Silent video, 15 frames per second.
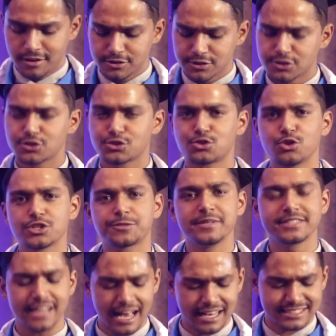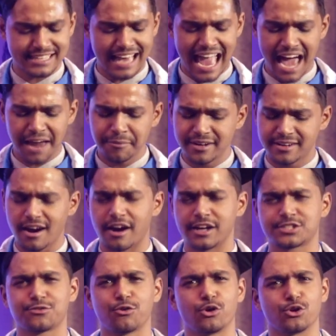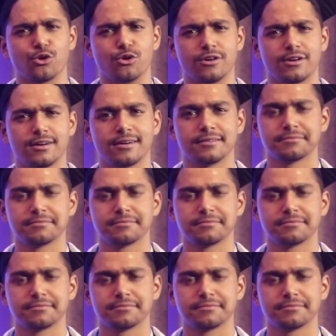Susmita's admit cards photo,